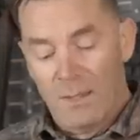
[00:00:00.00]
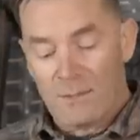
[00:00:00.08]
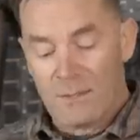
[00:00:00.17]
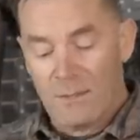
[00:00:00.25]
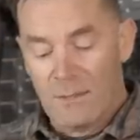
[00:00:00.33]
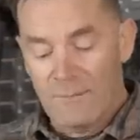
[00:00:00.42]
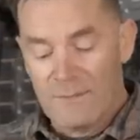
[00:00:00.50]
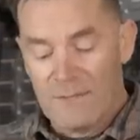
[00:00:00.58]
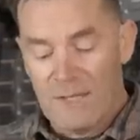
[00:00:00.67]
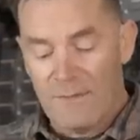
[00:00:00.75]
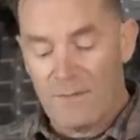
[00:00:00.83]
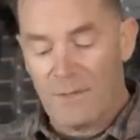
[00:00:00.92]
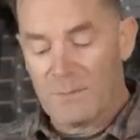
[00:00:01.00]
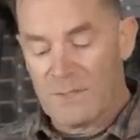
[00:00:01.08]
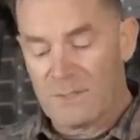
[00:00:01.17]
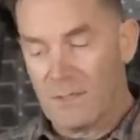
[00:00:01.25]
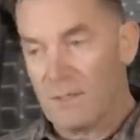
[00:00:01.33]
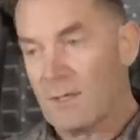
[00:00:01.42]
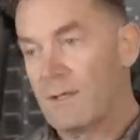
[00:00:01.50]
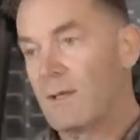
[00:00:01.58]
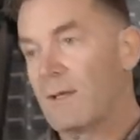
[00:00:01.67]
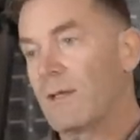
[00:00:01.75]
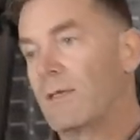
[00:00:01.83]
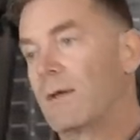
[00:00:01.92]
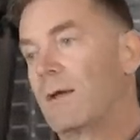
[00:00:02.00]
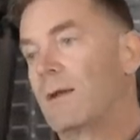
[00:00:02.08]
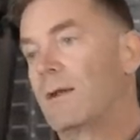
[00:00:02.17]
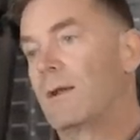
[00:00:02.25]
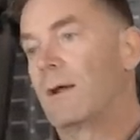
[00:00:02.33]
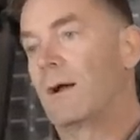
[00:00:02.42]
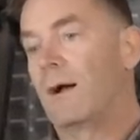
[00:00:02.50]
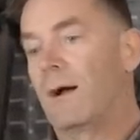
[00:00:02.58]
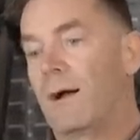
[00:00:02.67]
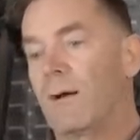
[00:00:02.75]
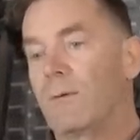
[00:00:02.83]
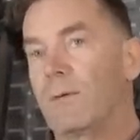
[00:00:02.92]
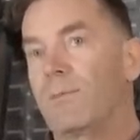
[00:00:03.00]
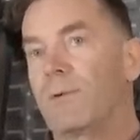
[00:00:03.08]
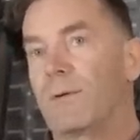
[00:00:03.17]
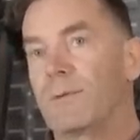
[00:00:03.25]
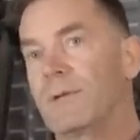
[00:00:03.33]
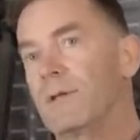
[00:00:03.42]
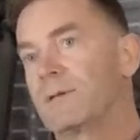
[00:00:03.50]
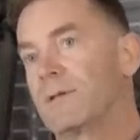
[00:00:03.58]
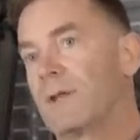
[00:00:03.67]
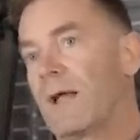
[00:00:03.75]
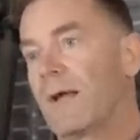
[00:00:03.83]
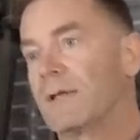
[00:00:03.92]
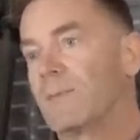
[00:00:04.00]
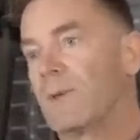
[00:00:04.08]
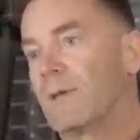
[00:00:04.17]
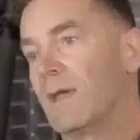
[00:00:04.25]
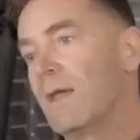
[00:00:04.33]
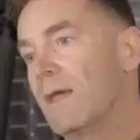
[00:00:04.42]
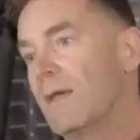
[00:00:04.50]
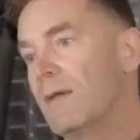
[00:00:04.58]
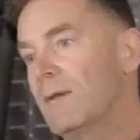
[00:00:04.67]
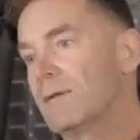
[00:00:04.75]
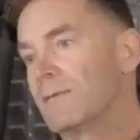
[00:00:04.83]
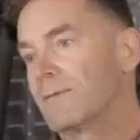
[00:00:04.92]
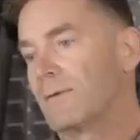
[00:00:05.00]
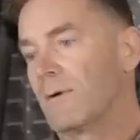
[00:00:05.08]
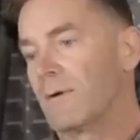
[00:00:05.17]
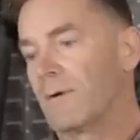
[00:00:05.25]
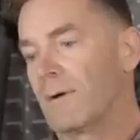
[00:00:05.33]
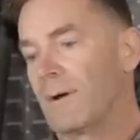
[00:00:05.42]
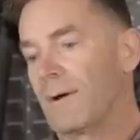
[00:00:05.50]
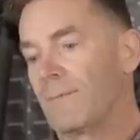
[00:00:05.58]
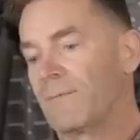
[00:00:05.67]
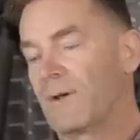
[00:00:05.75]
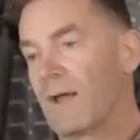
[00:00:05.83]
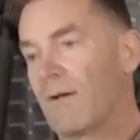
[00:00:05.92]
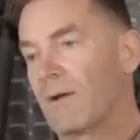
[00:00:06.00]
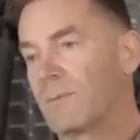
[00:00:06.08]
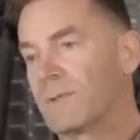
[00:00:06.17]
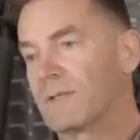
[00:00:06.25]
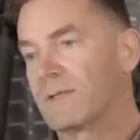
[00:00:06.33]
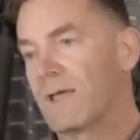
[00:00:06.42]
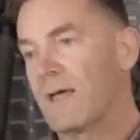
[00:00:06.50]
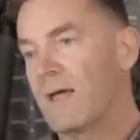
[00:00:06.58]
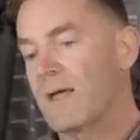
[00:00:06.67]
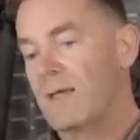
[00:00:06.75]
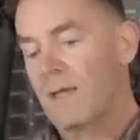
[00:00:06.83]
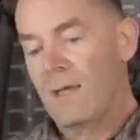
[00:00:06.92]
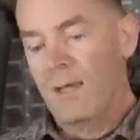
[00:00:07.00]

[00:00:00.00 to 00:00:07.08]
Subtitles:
So if it did have an optics cut in there, then I would probably use it in IDPA for carry optics there.